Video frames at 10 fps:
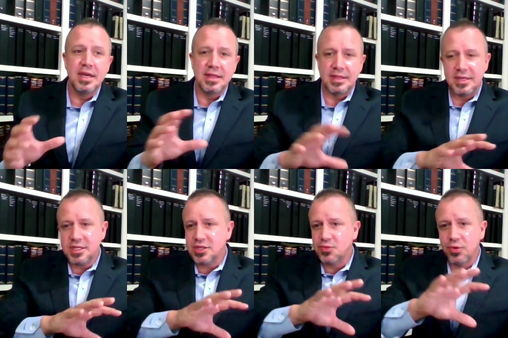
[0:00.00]
this
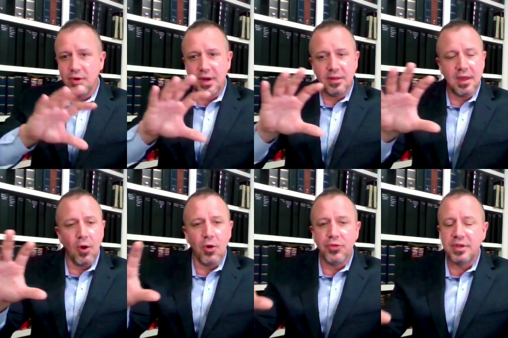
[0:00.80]
is where it,
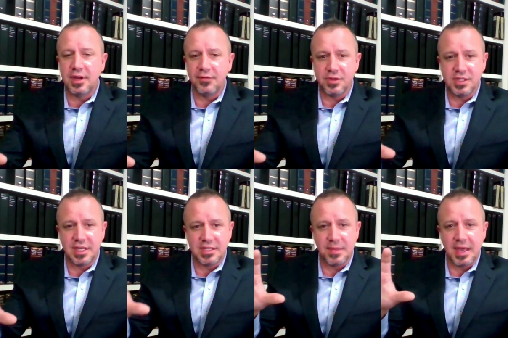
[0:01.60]
all the difference
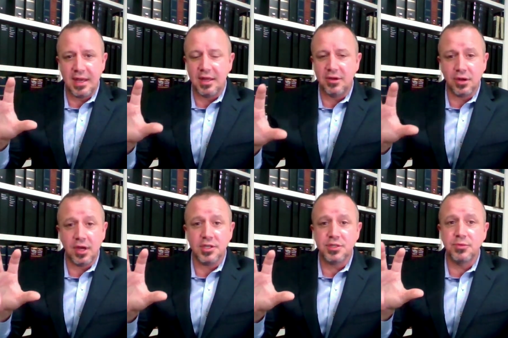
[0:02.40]
gets made and your
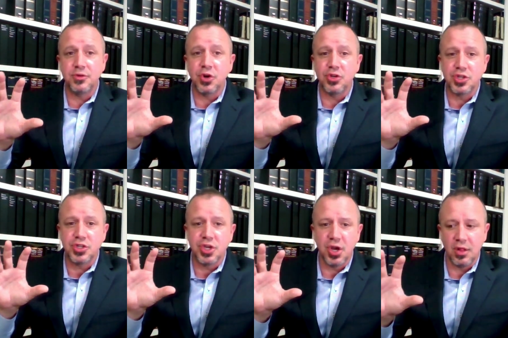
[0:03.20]
customers are just
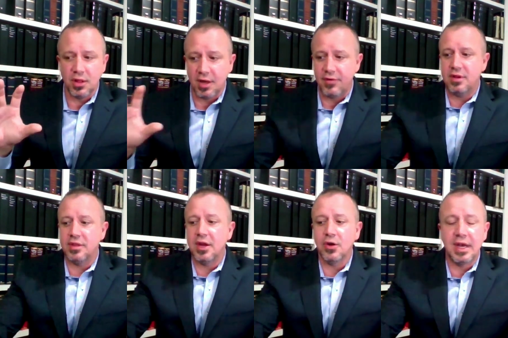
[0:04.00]
going to love it.
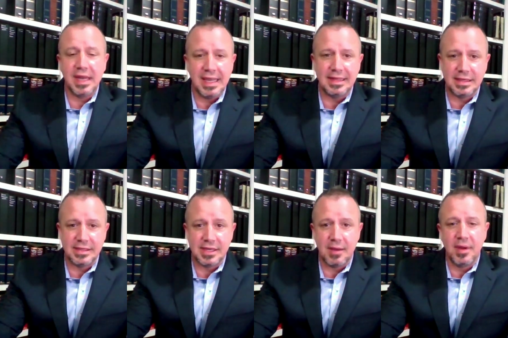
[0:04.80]
They are going to eat
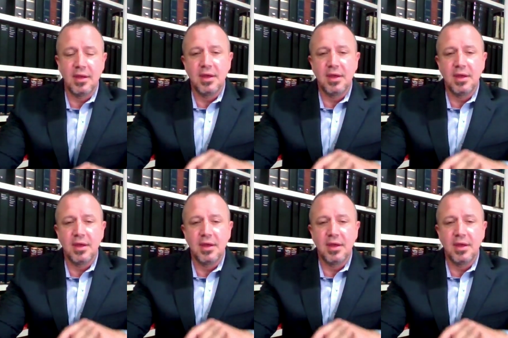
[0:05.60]
this up.